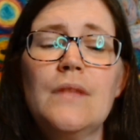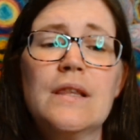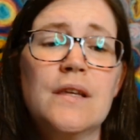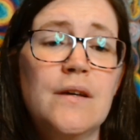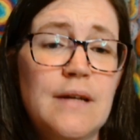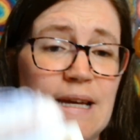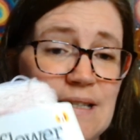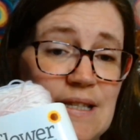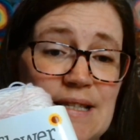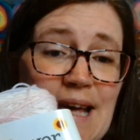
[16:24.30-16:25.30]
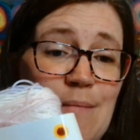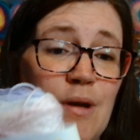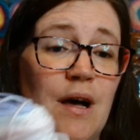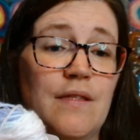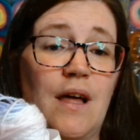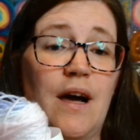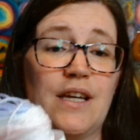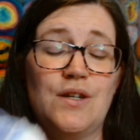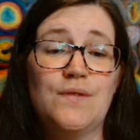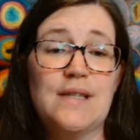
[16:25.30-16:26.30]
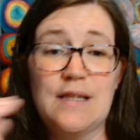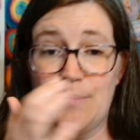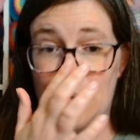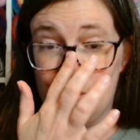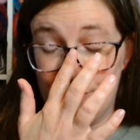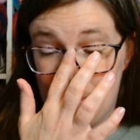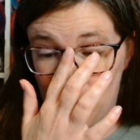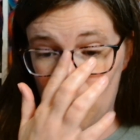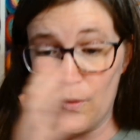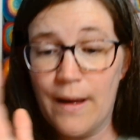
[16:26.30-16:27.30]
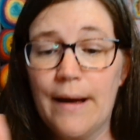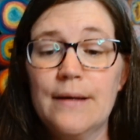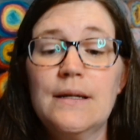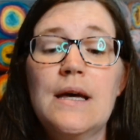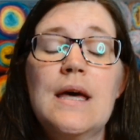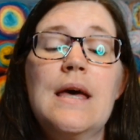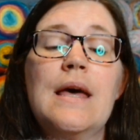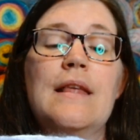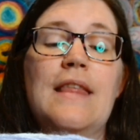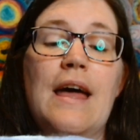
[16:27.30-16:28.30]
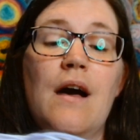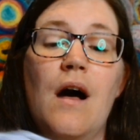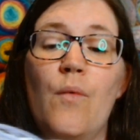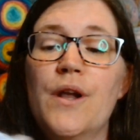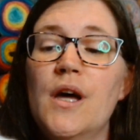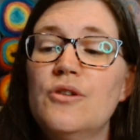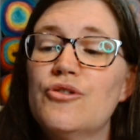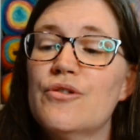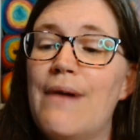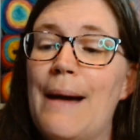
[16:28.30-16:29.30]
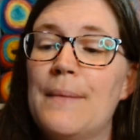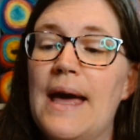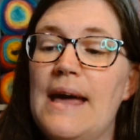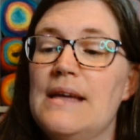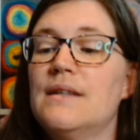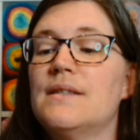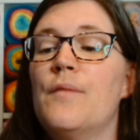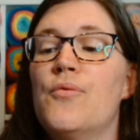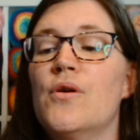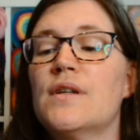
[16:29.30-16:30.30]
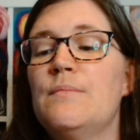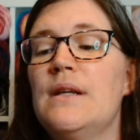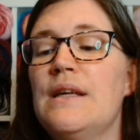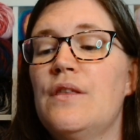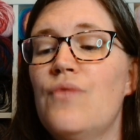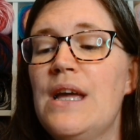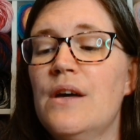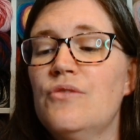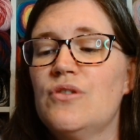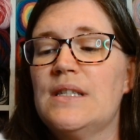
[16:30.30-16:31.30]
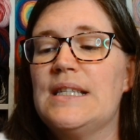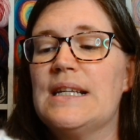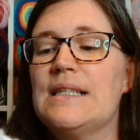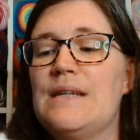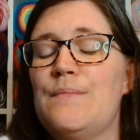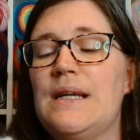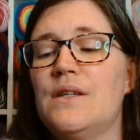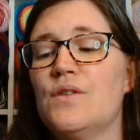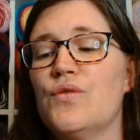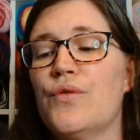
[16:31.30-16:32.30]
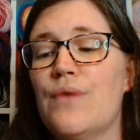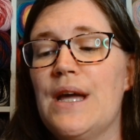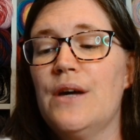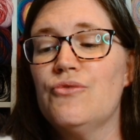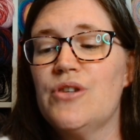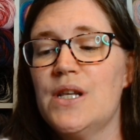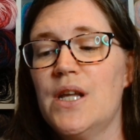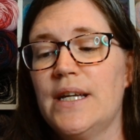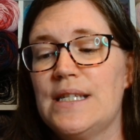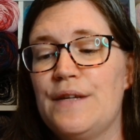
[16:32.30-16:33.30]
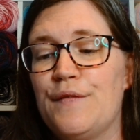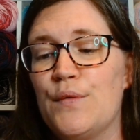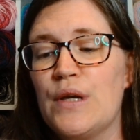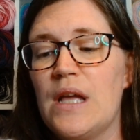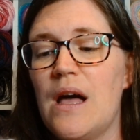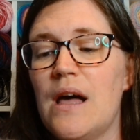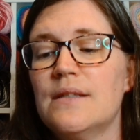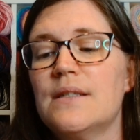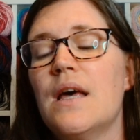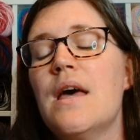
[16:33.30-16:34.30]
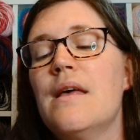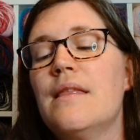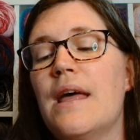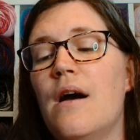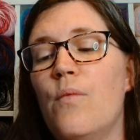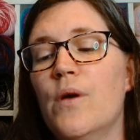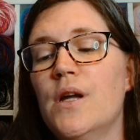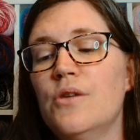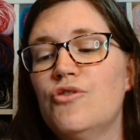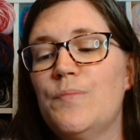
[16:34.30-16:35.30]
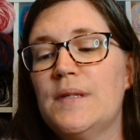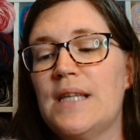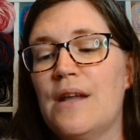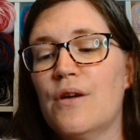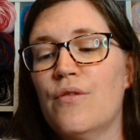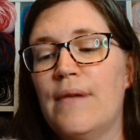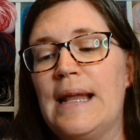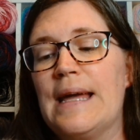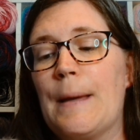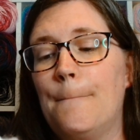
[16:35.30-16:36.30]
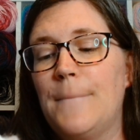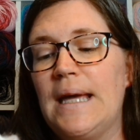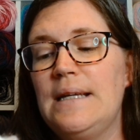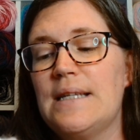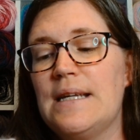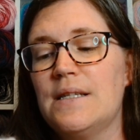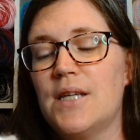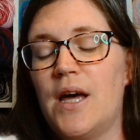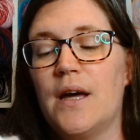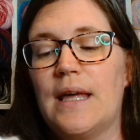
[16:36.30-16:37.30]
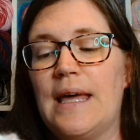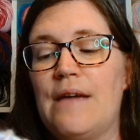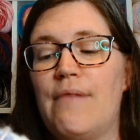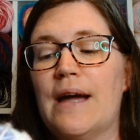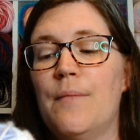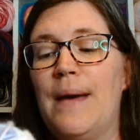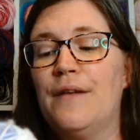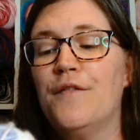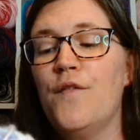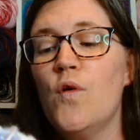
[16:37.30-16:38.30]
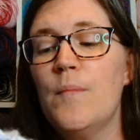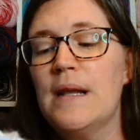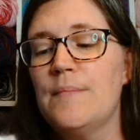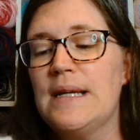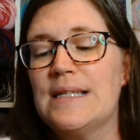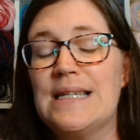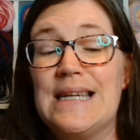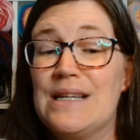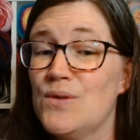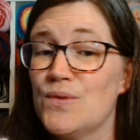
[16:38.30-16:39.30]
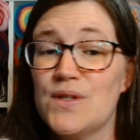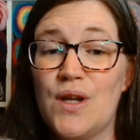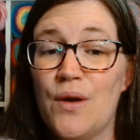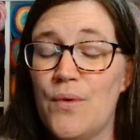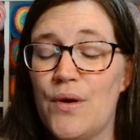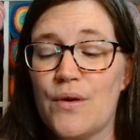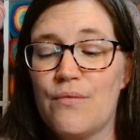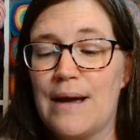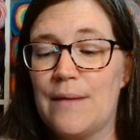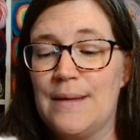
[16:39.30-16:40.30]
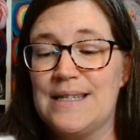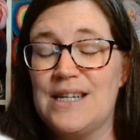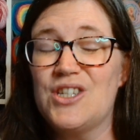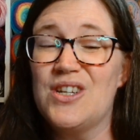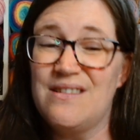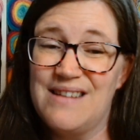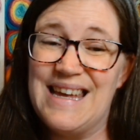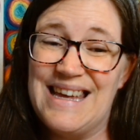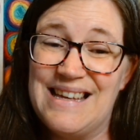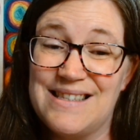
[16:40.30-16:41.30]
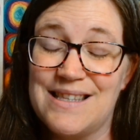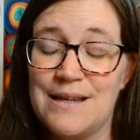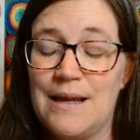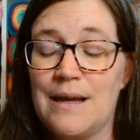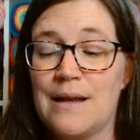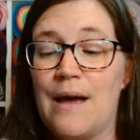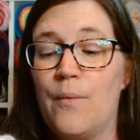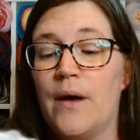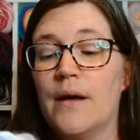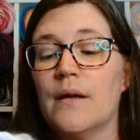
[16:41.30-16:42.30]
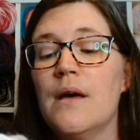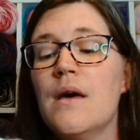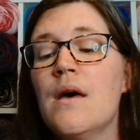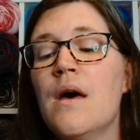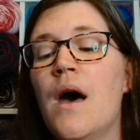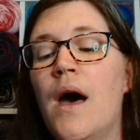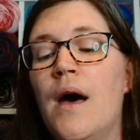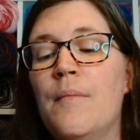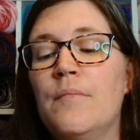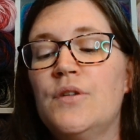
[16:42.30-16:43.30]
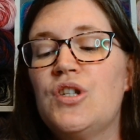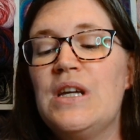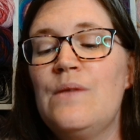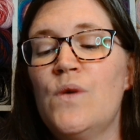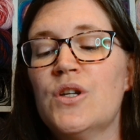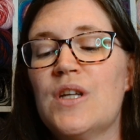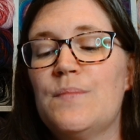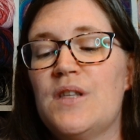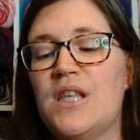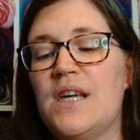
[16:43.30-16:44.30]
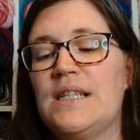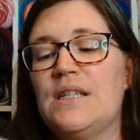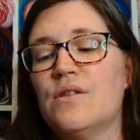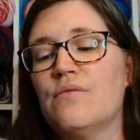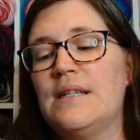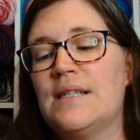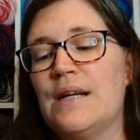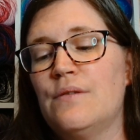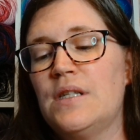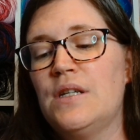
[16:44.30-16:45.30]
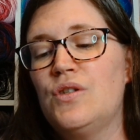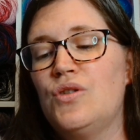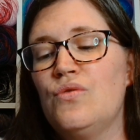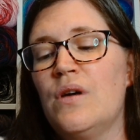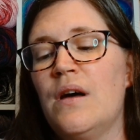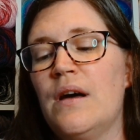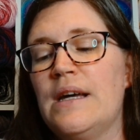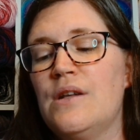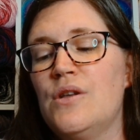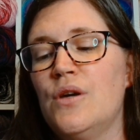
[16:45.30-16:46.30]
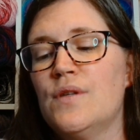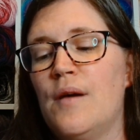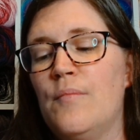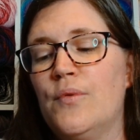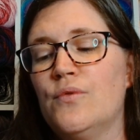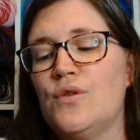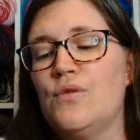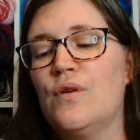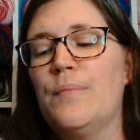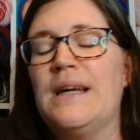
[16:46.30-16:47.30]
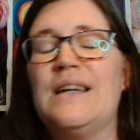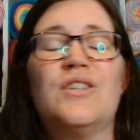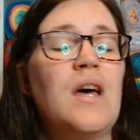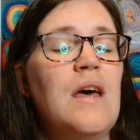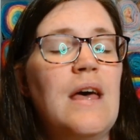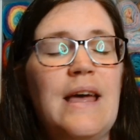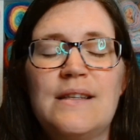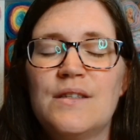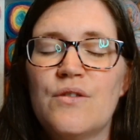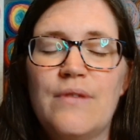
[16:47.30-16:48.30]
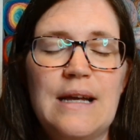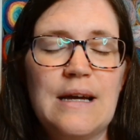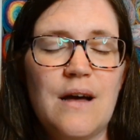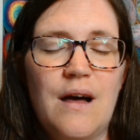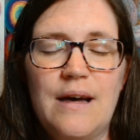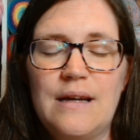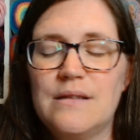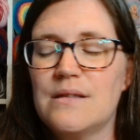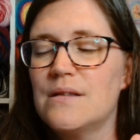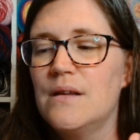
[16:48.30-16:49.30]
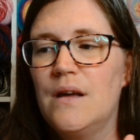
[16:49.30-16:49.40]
It's the same yarn that I used in the Blue Ripple one. They are 100-gram cakes, approximately 360 meters or 394 yards. They are 100% acrylic, made in Turkey. Recommend 4mm needles, no hook recommendation. It is the Knitting Network. Machine wash up to 30 degrees Celsius. Do not iron, no tumble, do not bleach. It's acrylic, guys.